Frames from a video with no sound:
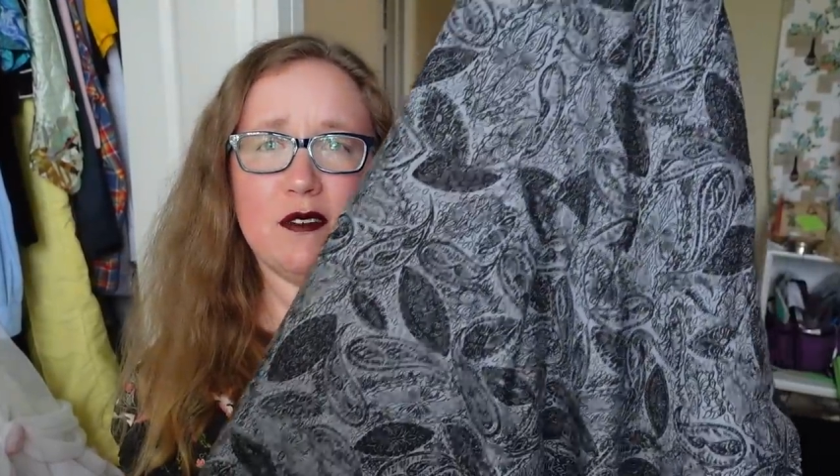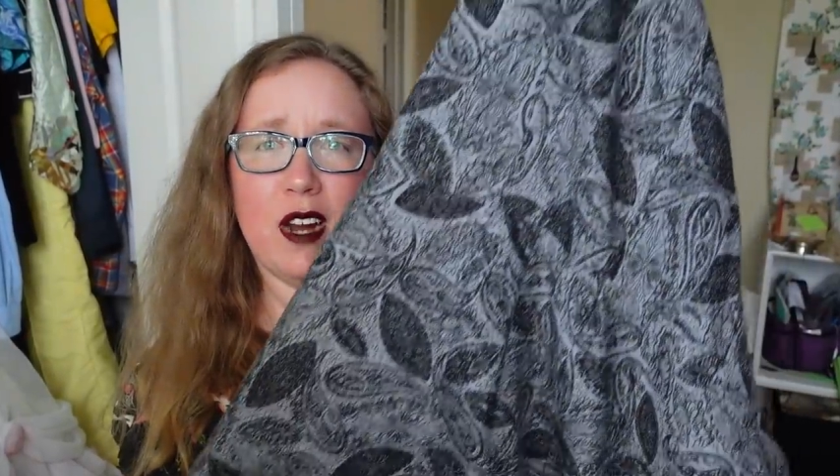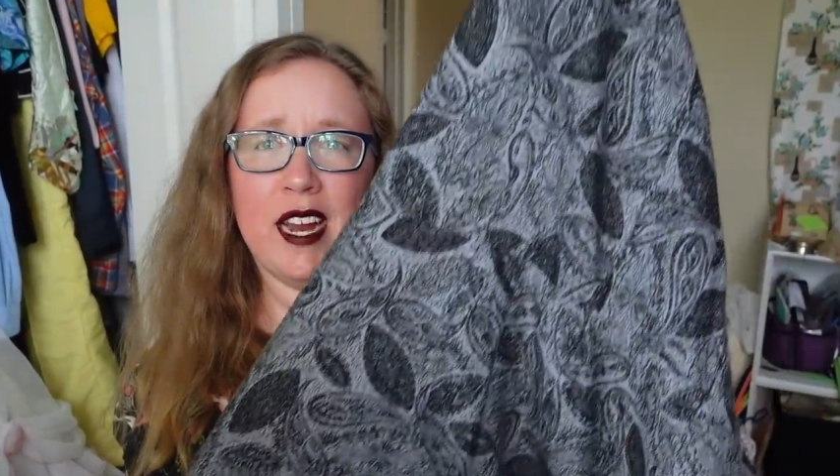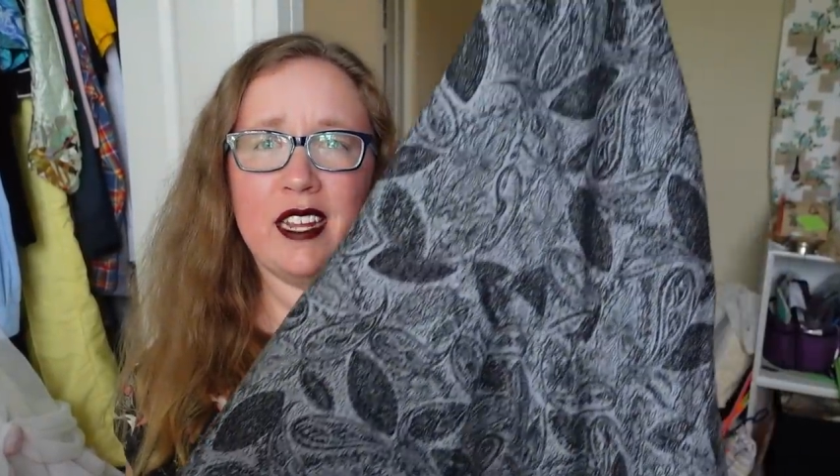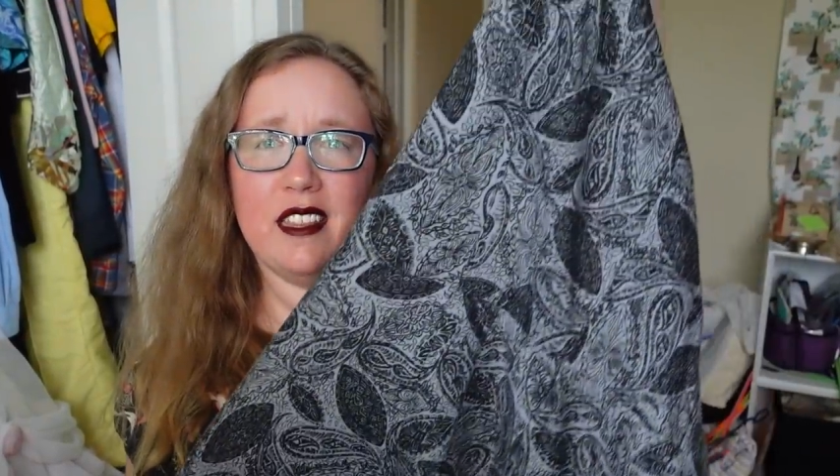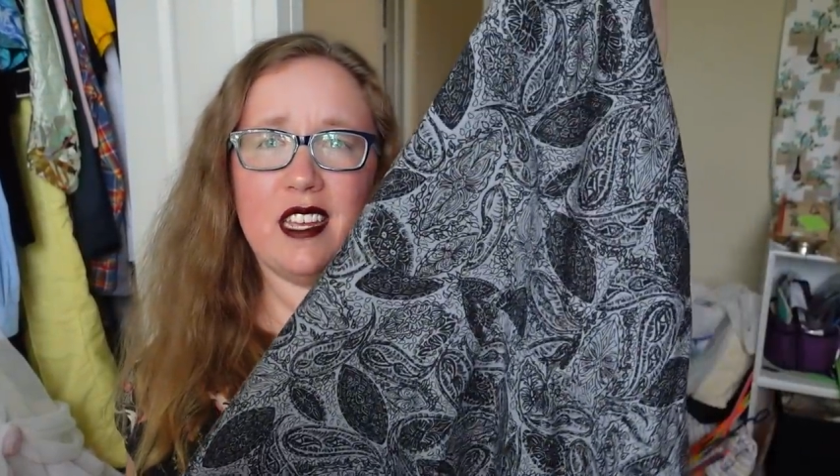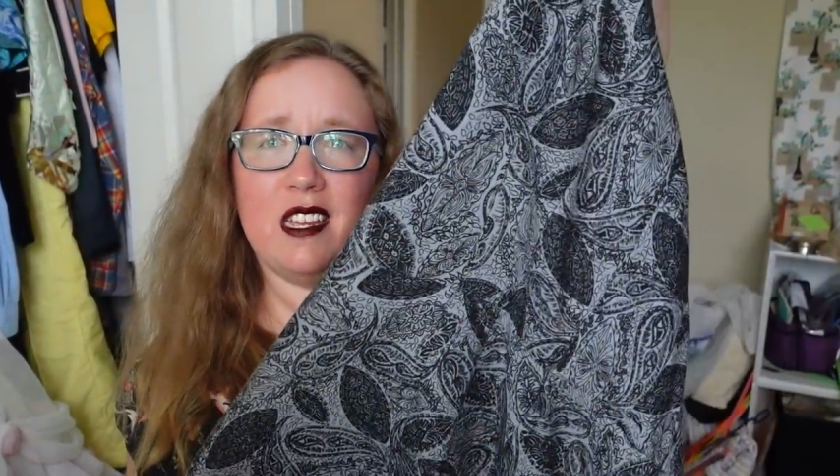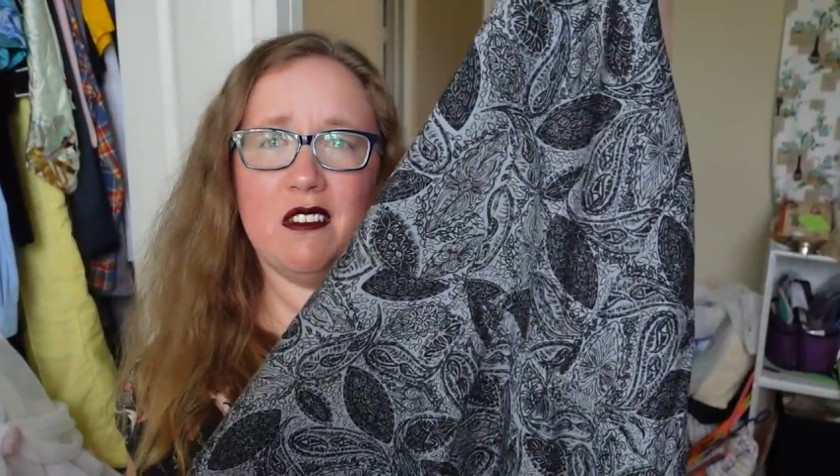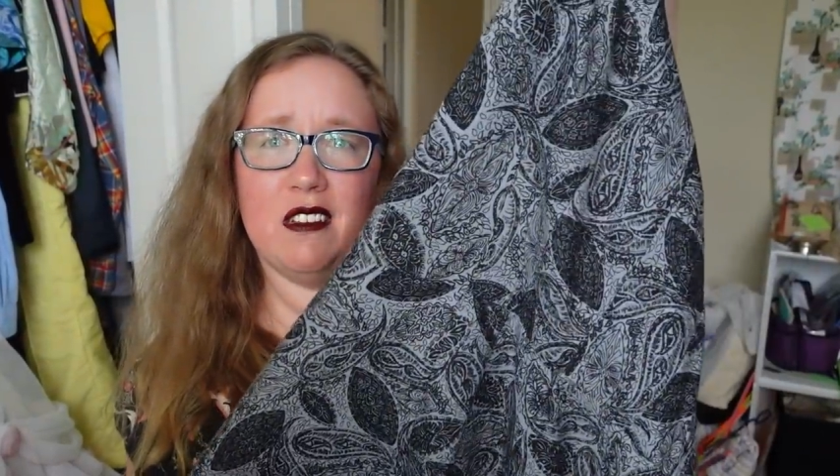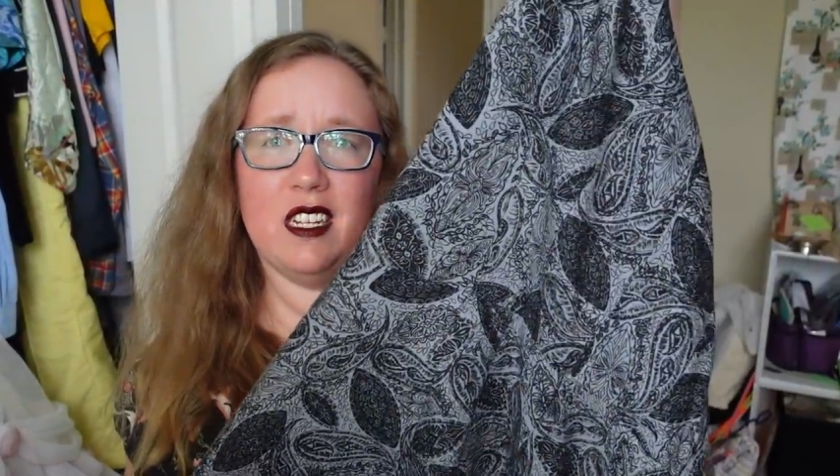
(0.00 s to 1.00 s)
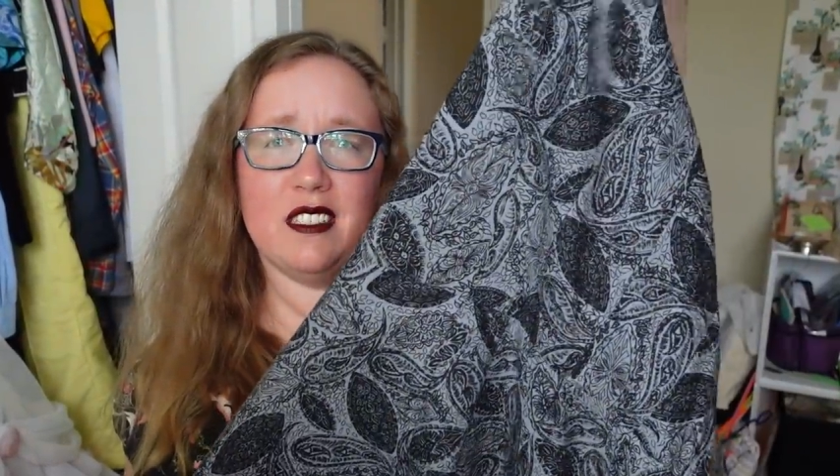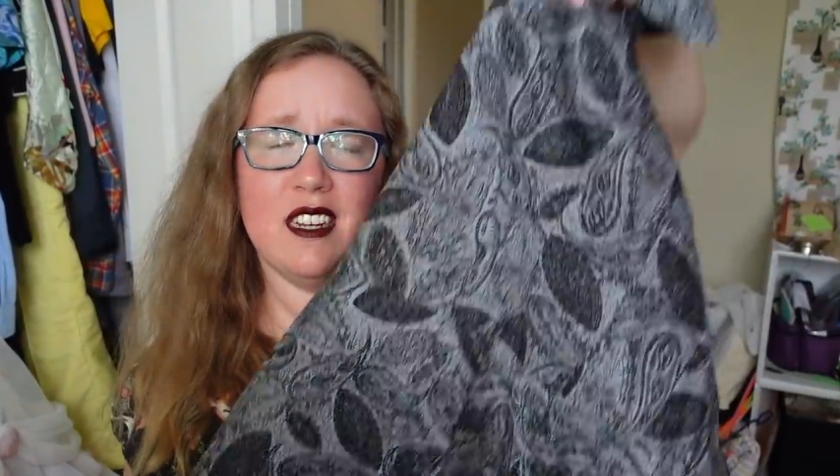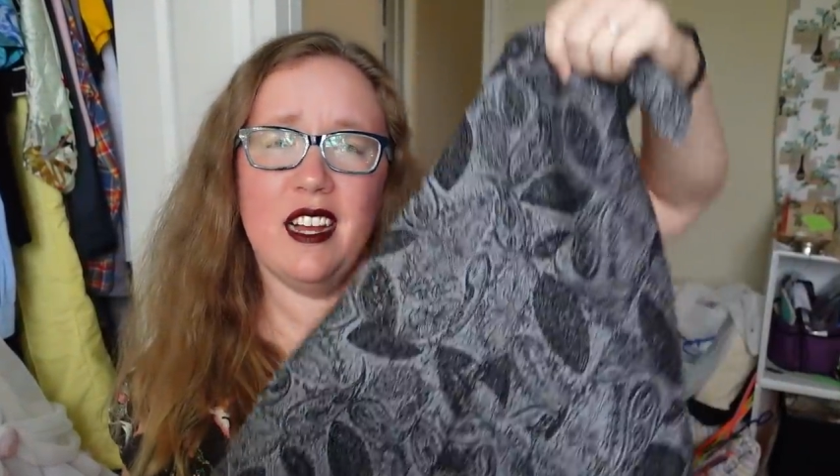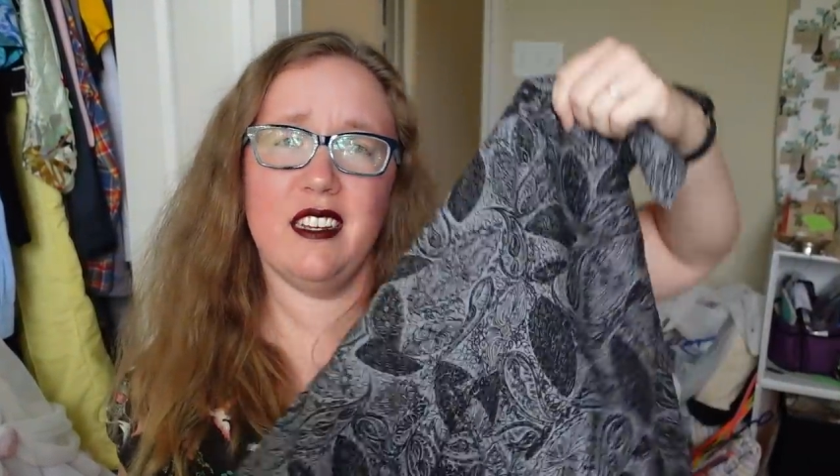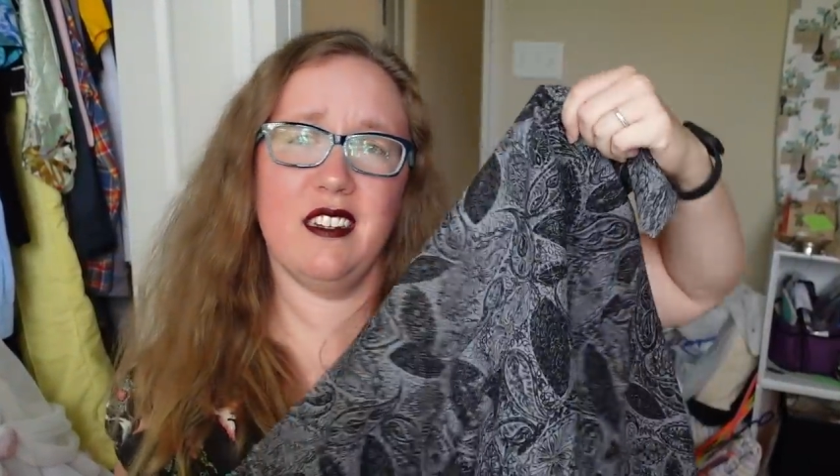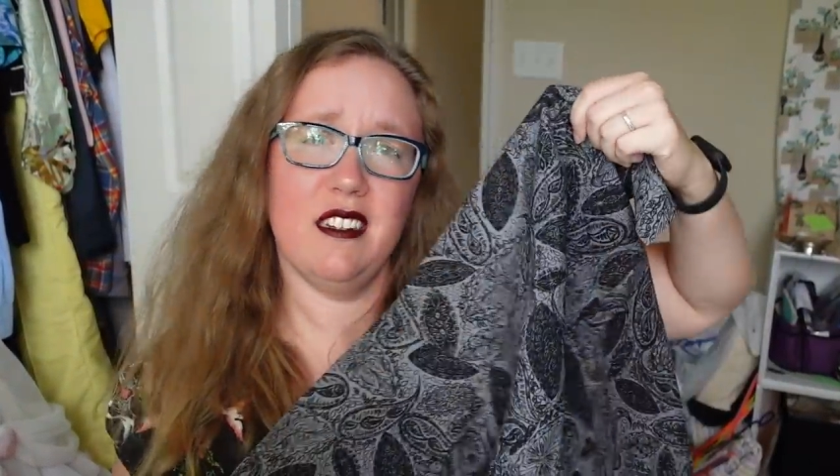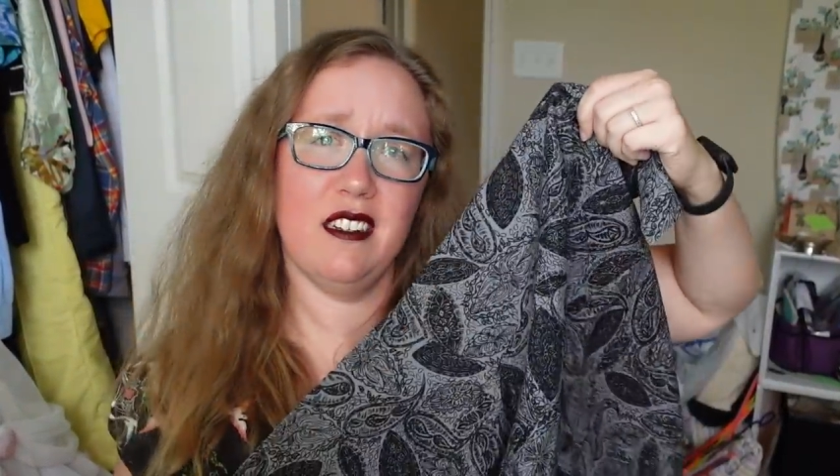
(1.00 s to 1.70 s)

right? Like you, it's not,